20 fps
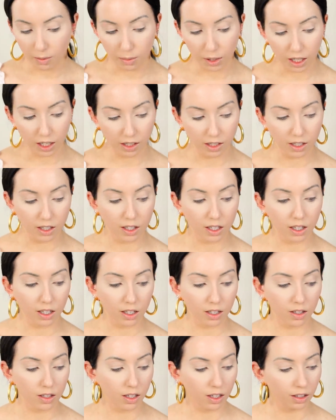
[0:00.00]
And because this
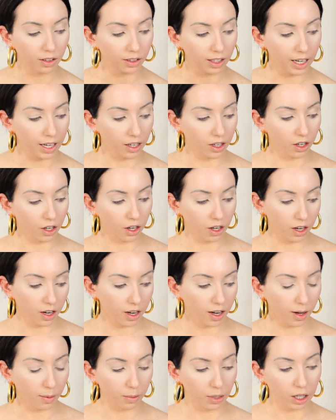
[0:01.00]
is lighter,
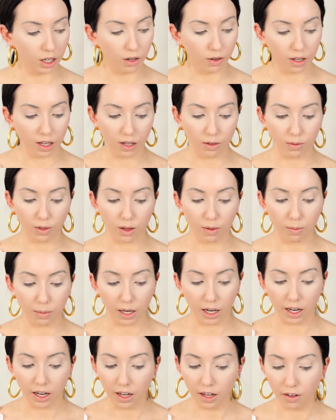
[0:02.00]
I'm gonna go in with
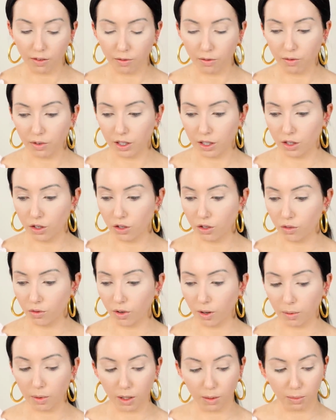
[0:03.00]
my Physicians
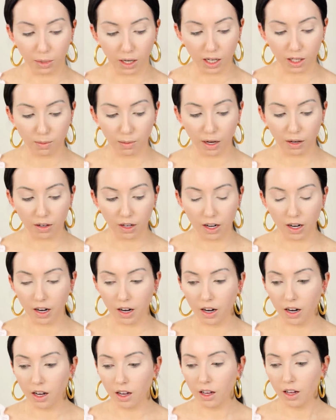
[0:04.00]
Formula pressed powder
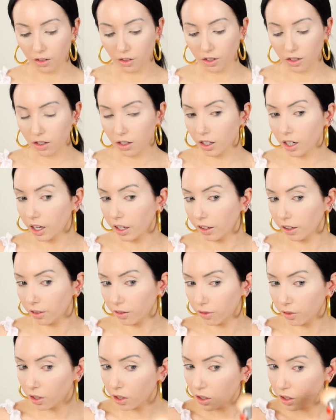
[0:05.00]
here just to kind
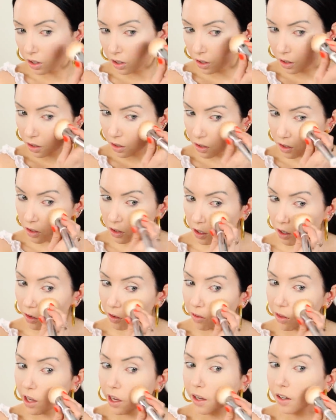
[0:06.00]
of
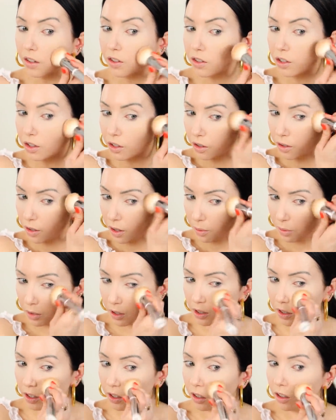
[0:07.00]
solve that issue. I'm
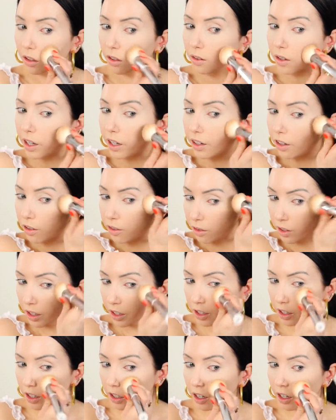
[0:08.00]
just gonna go right over
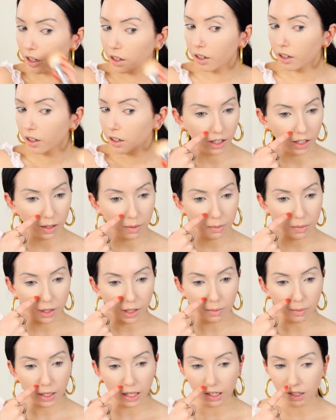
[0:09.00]
here. I didn't
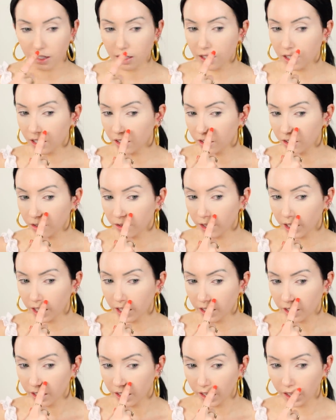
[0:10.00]
bring my concealer
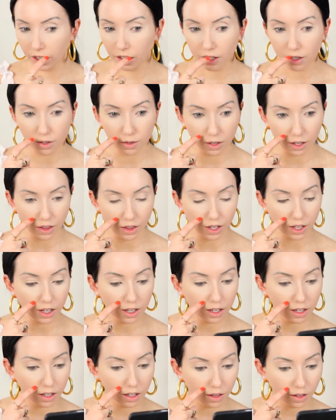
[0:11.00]
right here, so I
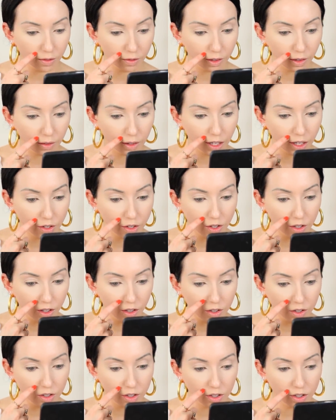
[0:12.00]
think the foundation
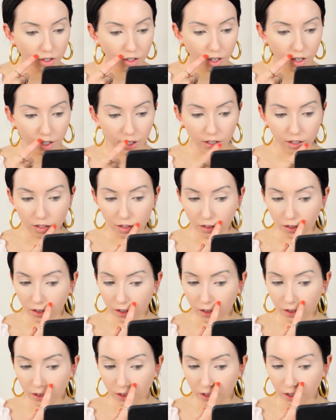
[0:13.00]
is just starting to
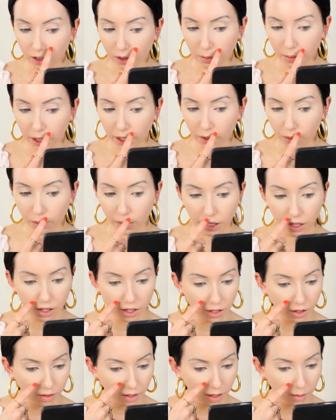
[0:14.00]
look a little bit
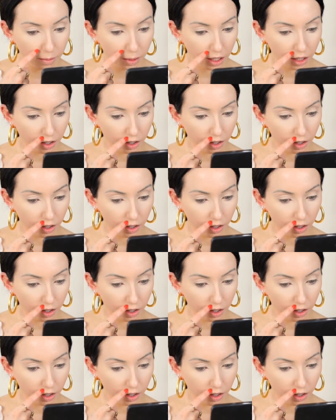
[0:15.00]
weird around my